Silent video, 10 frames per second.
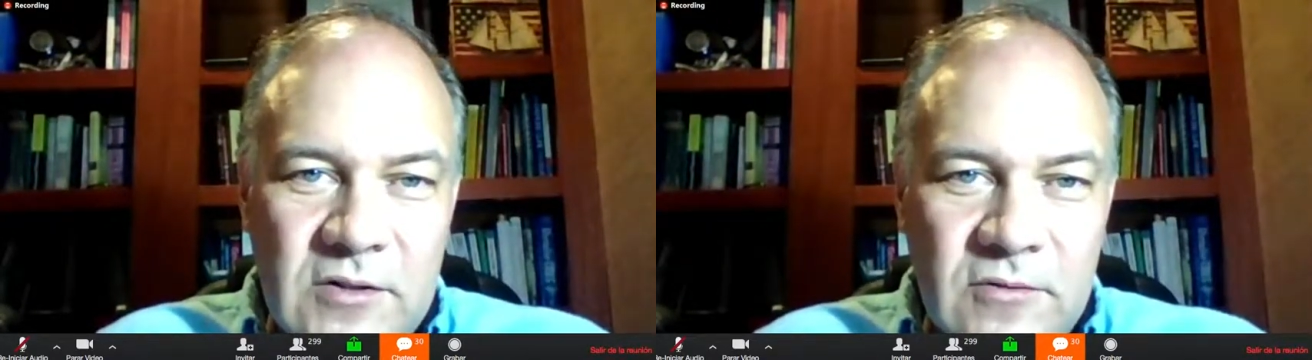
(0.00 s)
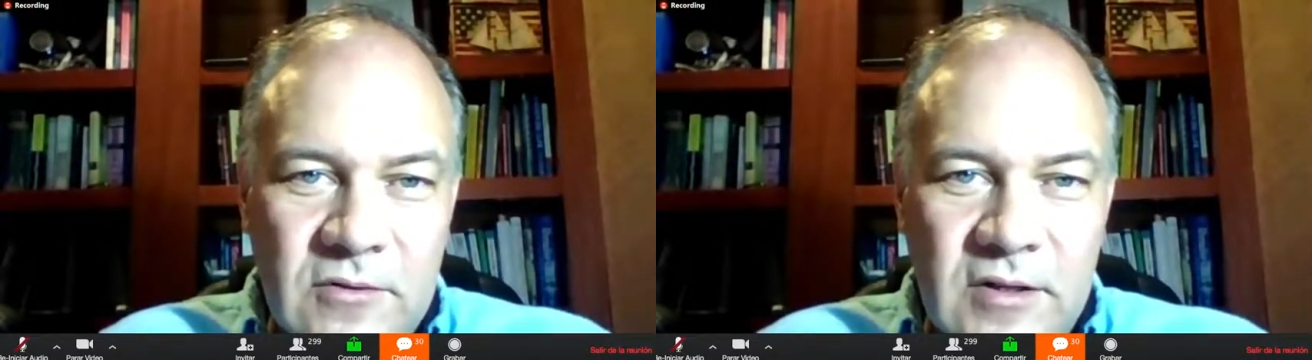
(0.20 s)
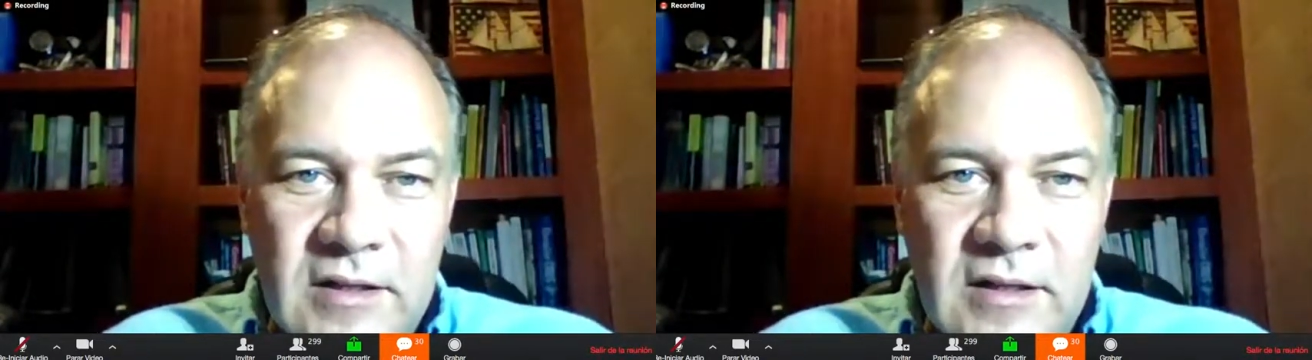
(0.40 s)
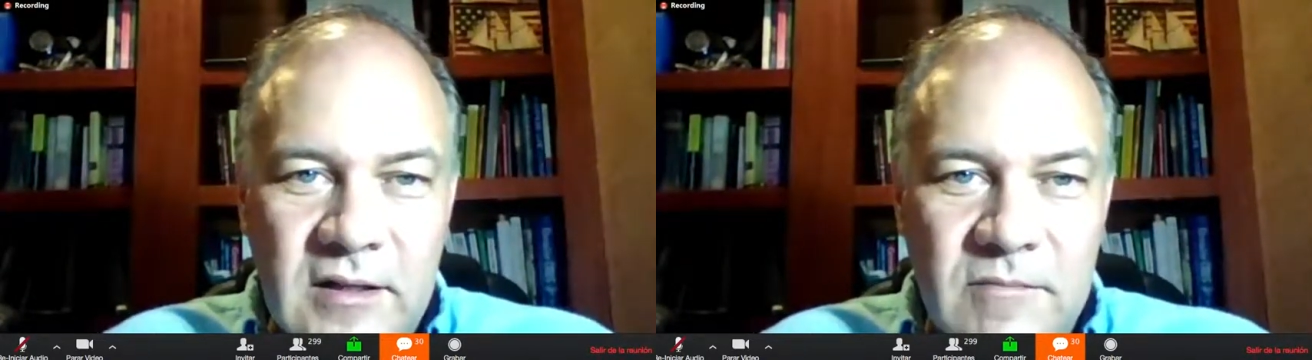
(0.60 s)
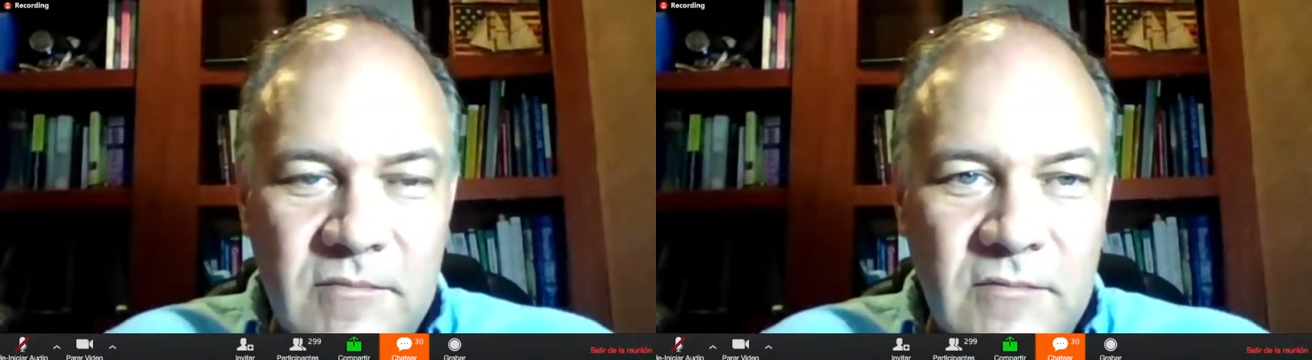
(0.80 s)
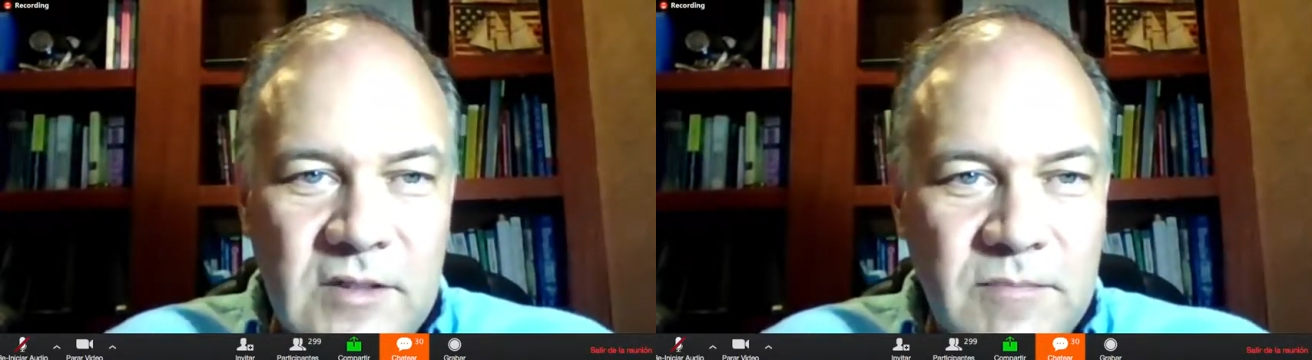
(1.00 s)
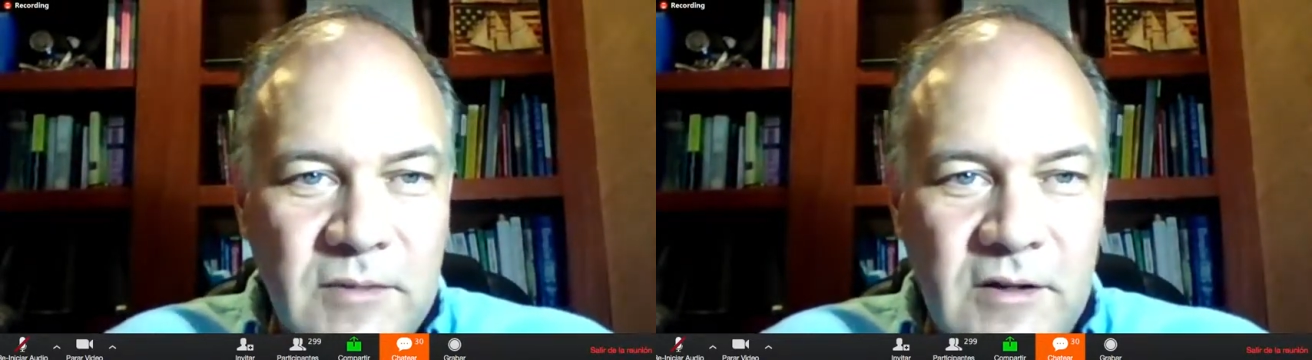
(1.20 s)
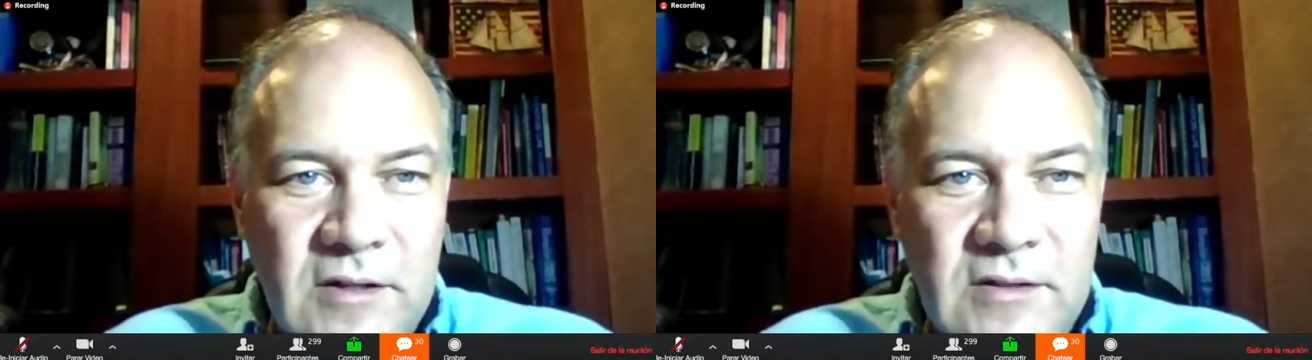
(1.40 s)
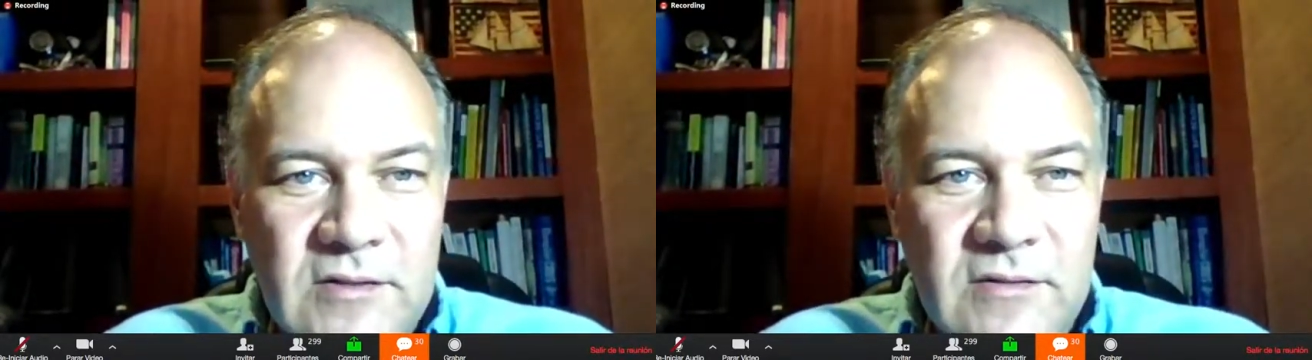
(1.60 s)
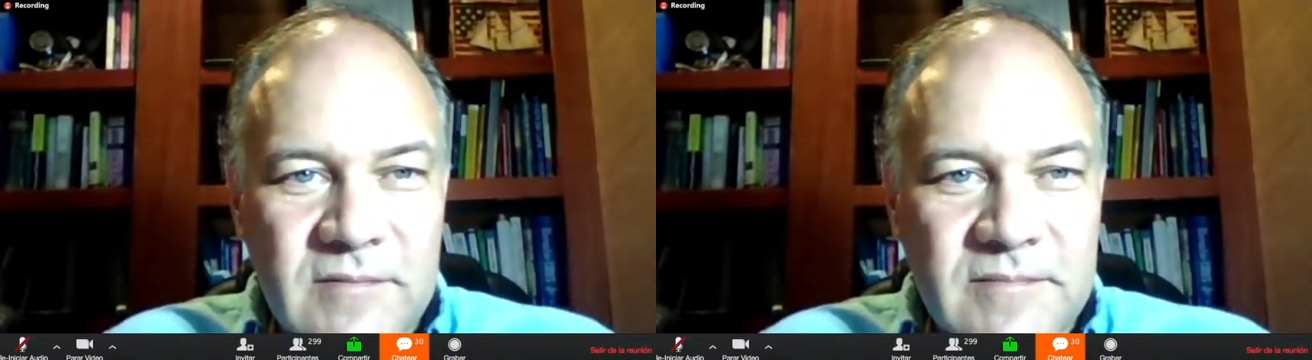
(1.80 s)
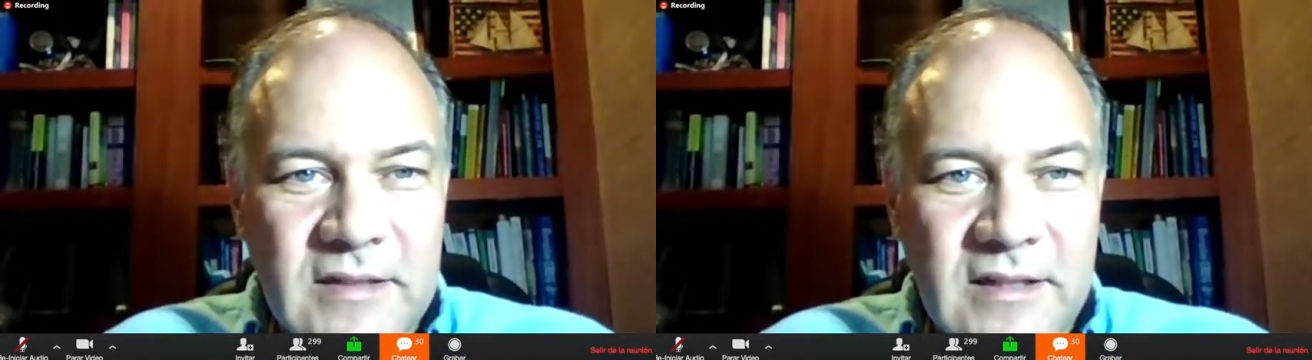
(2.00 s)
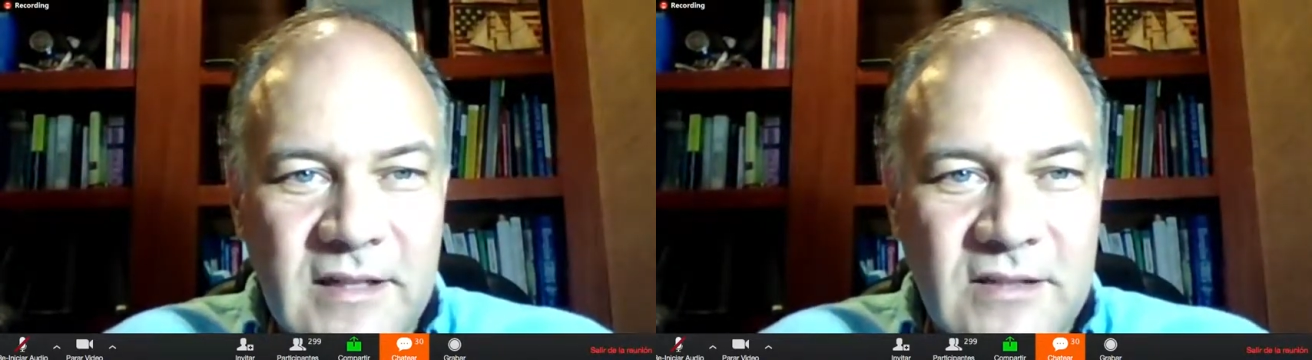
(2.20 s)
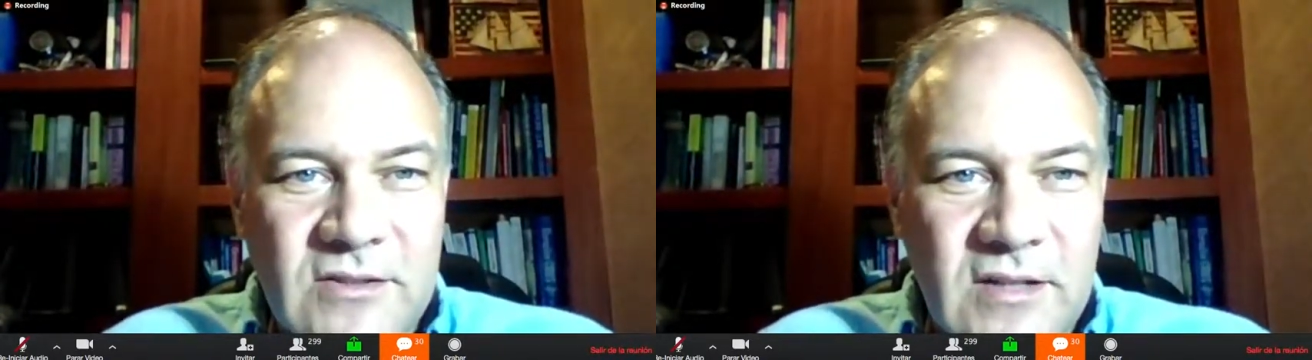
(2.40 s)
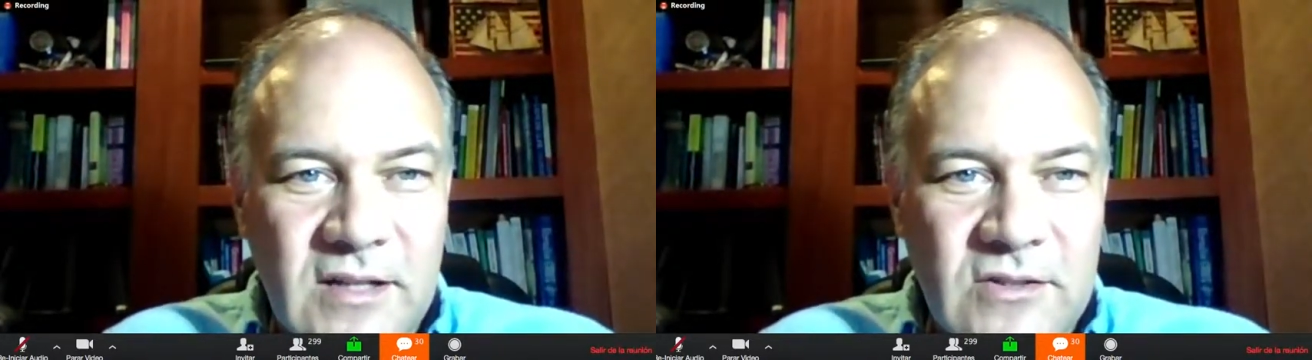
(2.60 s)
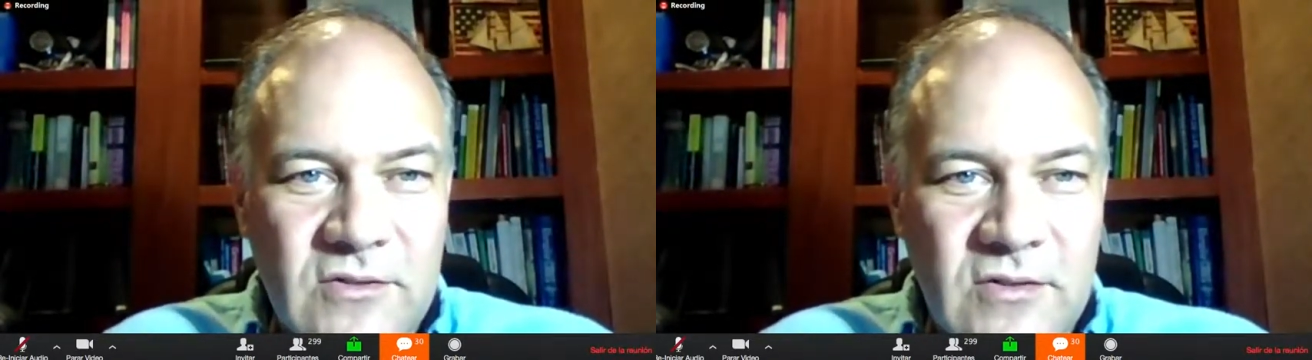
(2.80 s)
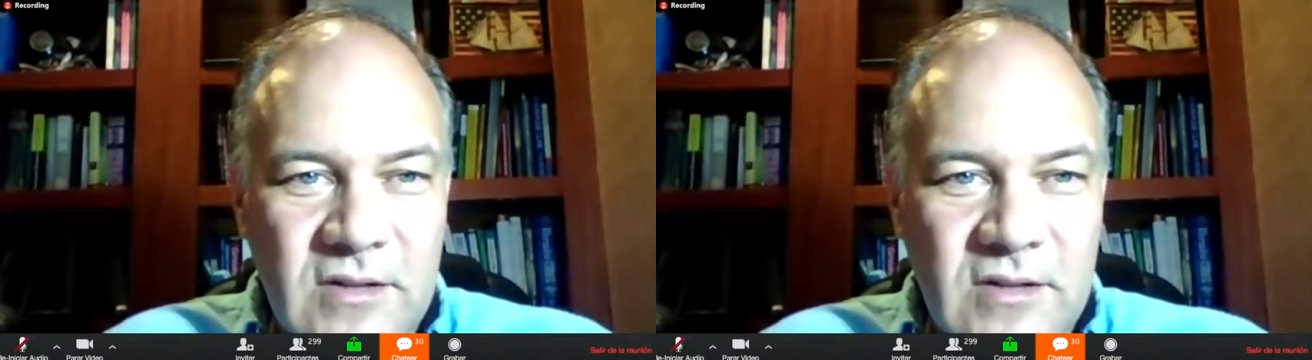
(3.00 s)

of the inflammatory response as